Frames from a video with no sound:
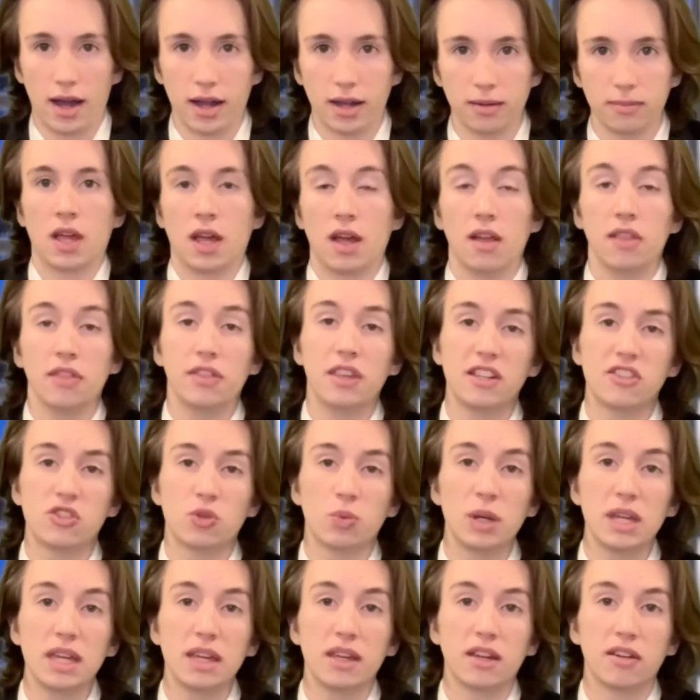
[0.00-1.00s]
This
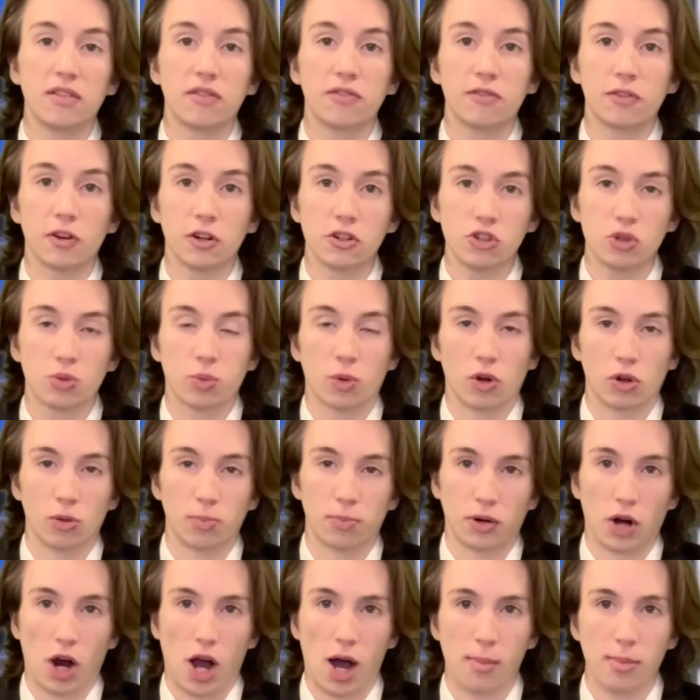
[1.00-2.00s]
week in first world
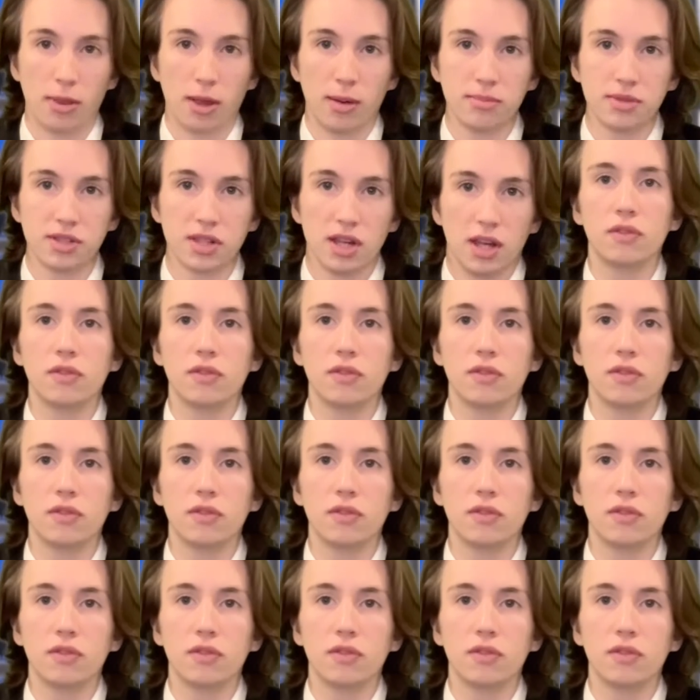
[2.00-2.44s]
problems,